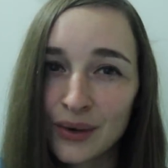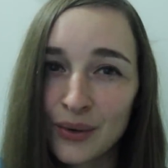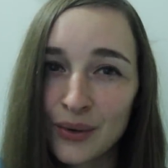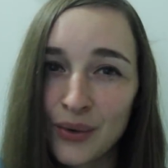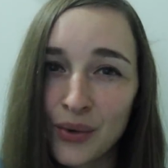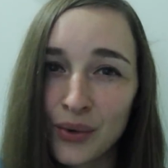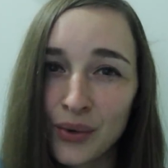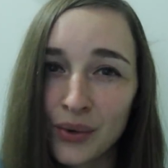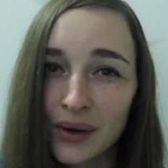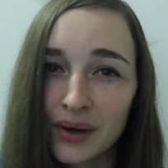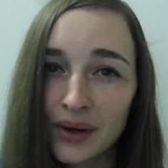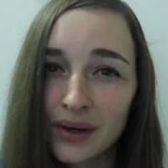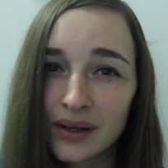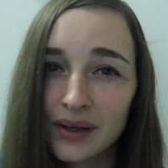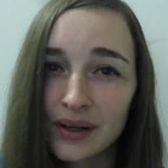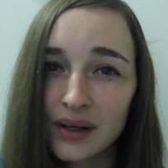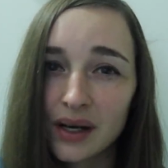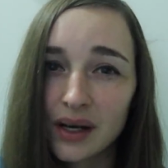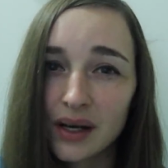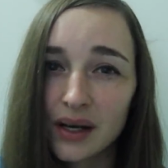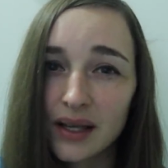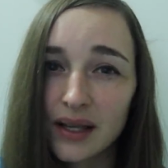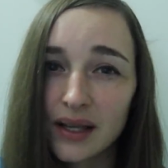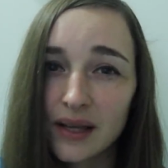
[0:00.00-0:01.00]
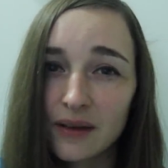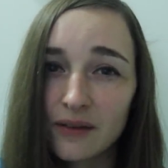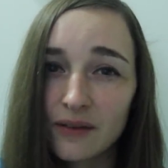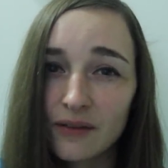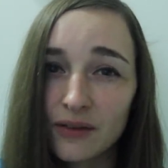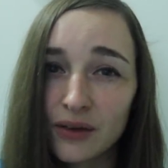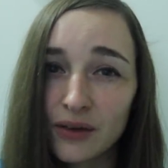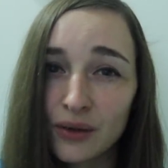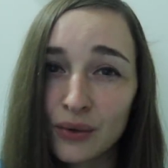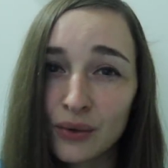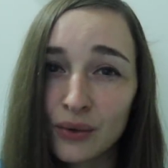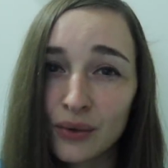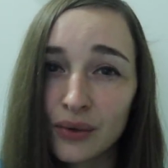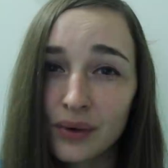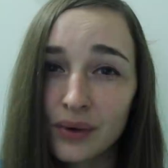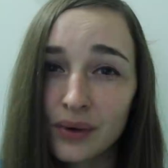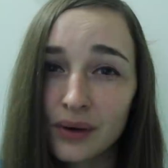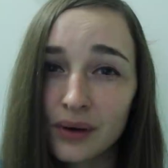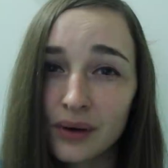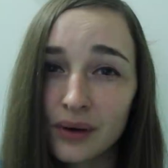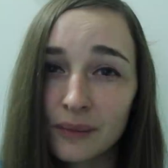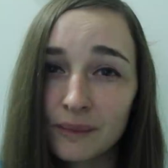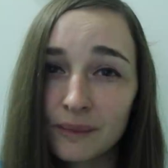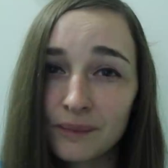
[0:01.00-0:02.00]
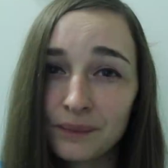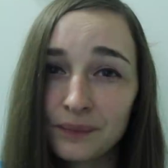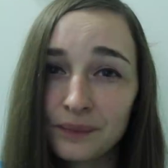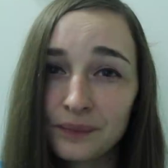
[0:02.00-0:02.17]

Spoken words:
Or if you're